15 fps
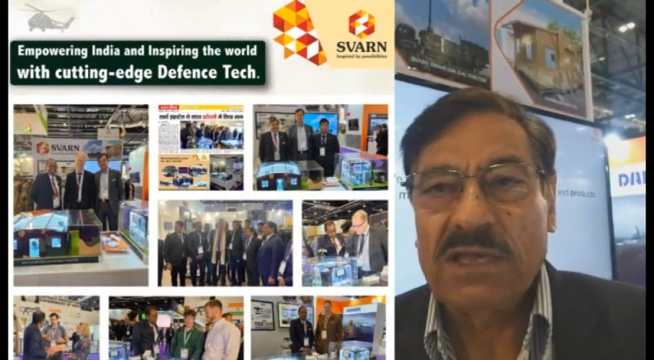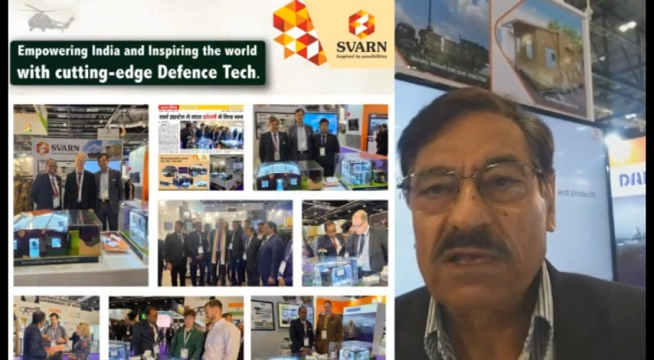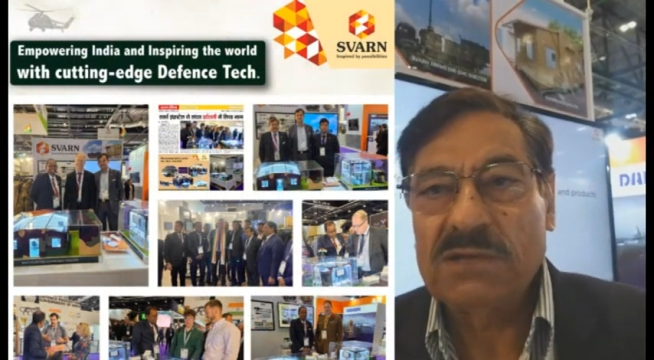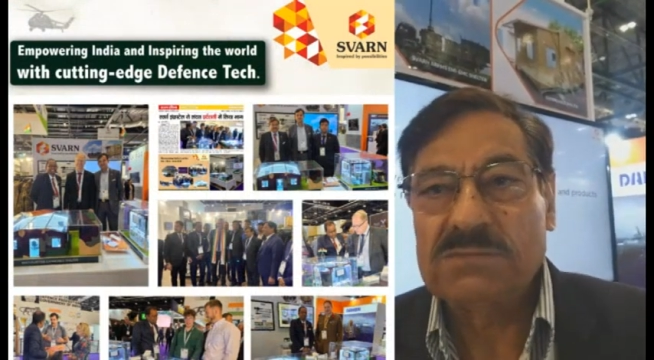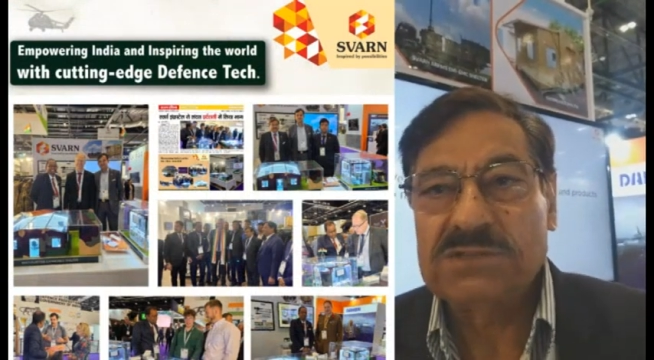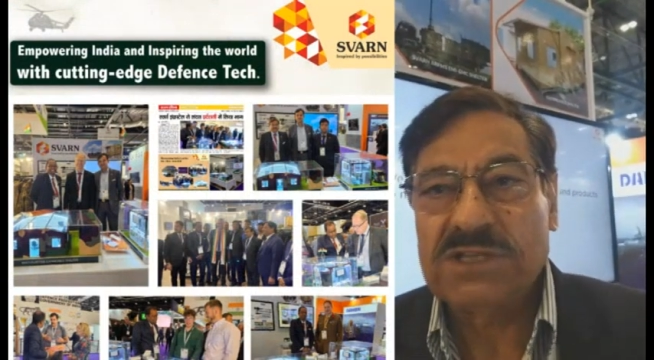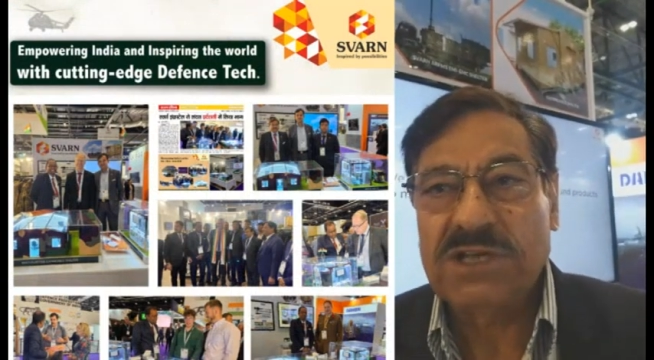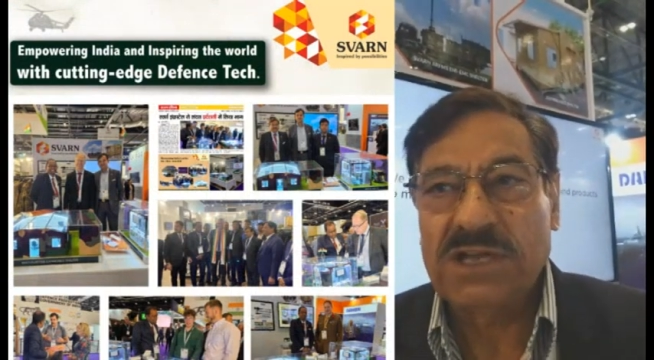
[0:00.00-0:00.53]

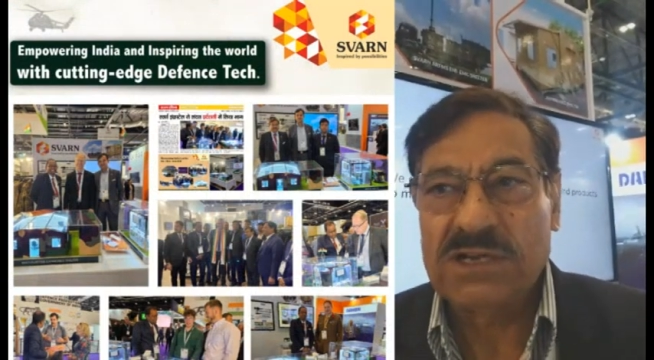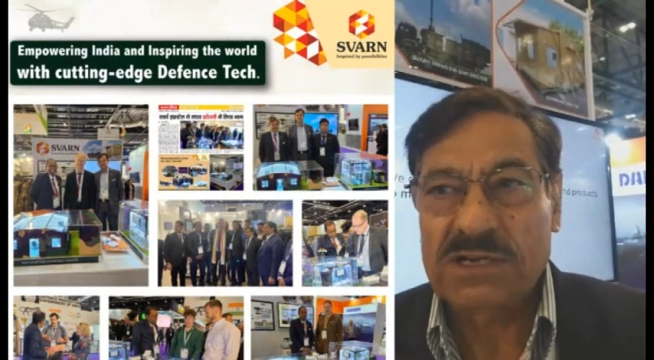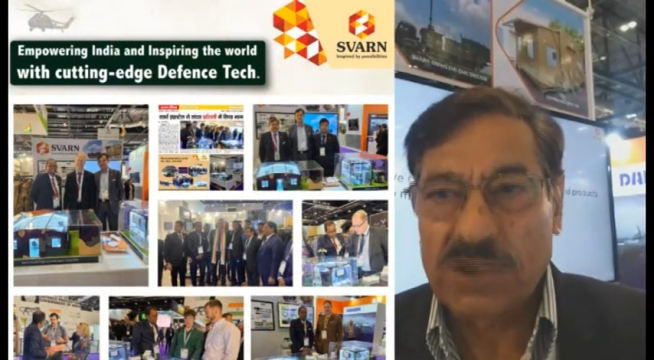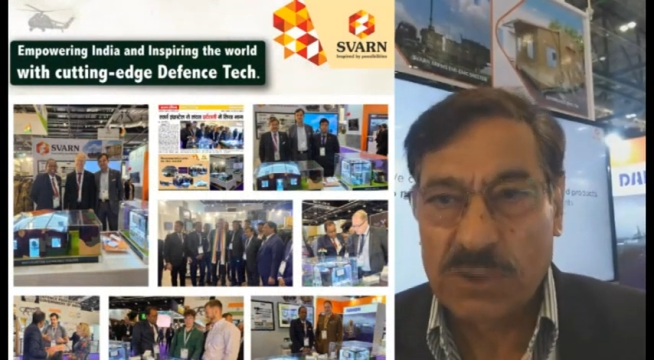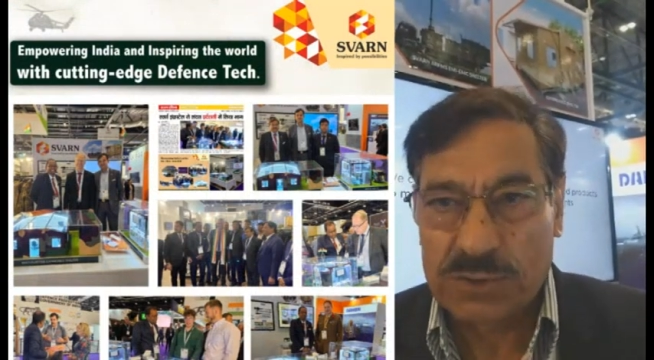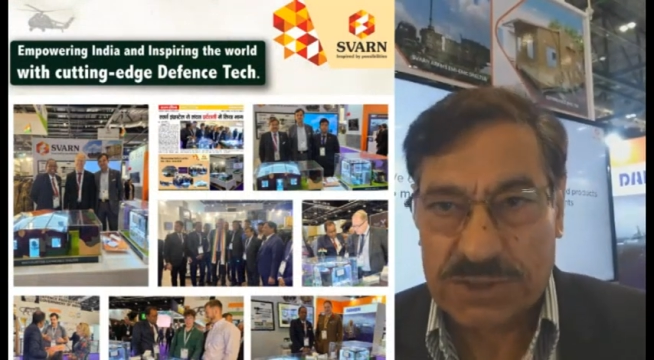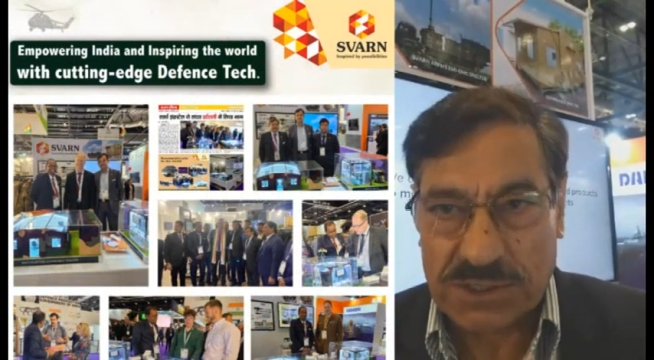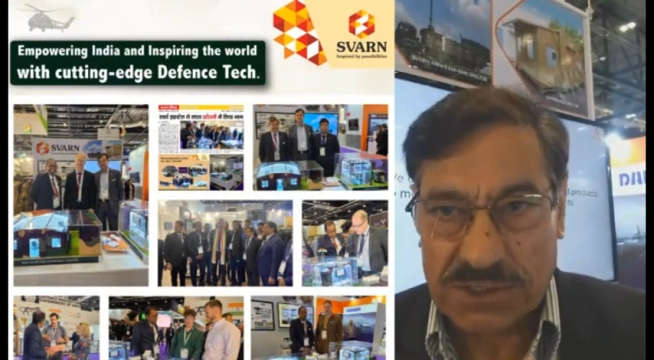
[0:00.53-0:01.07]
EMC
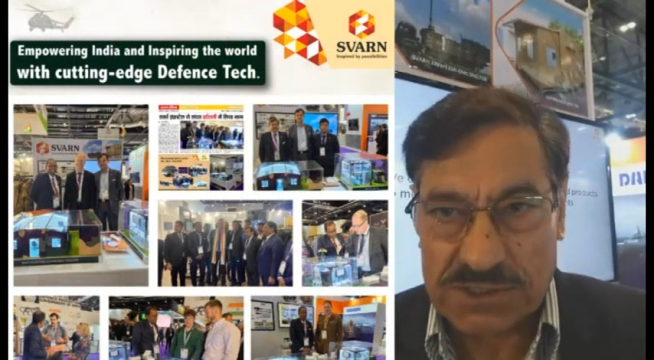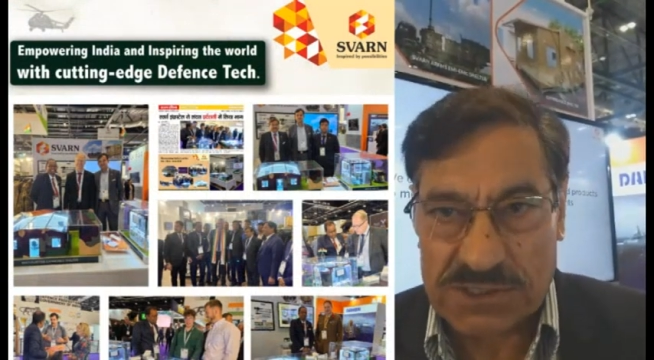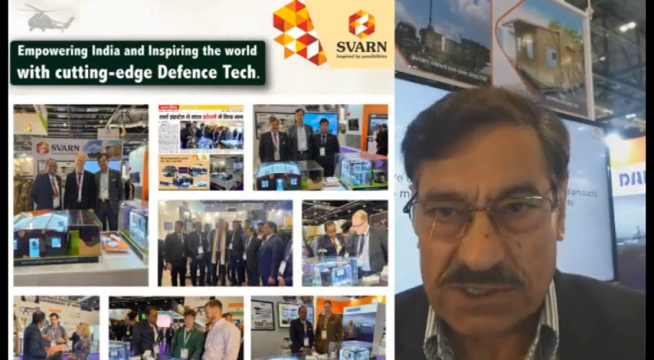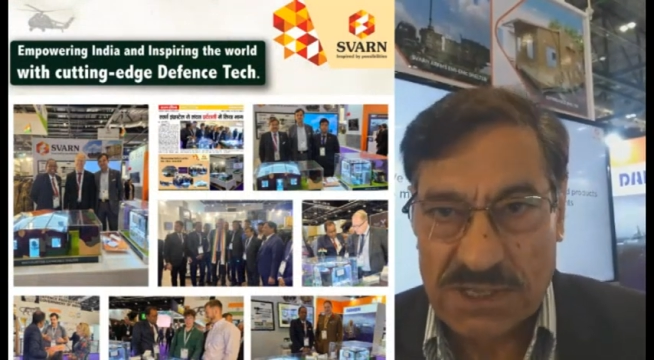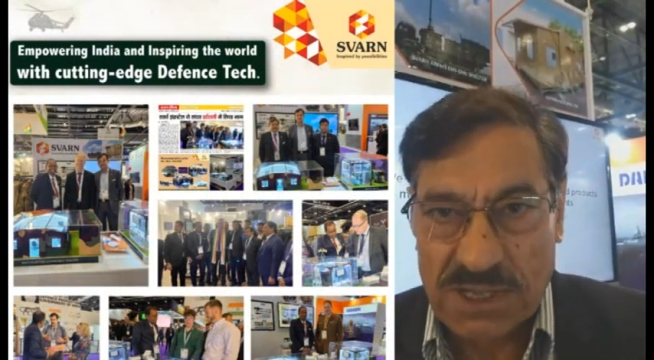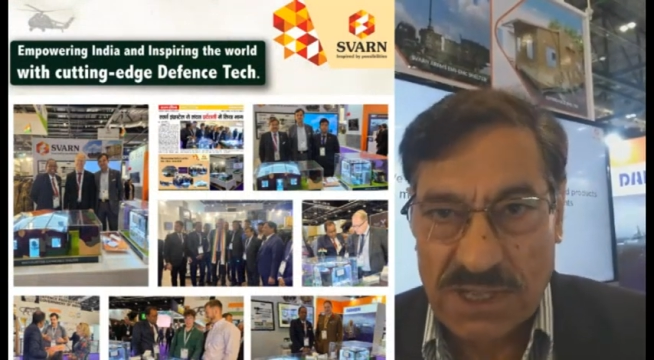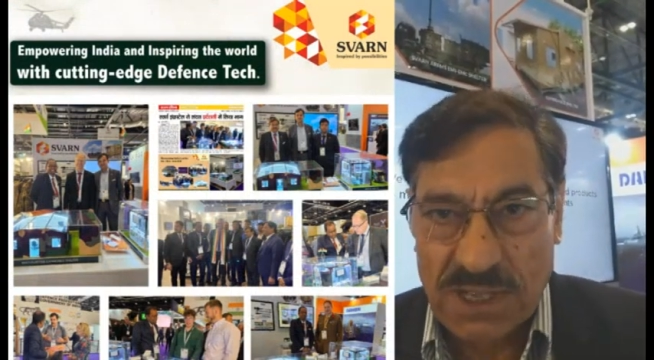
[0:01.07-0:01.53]
enclosures,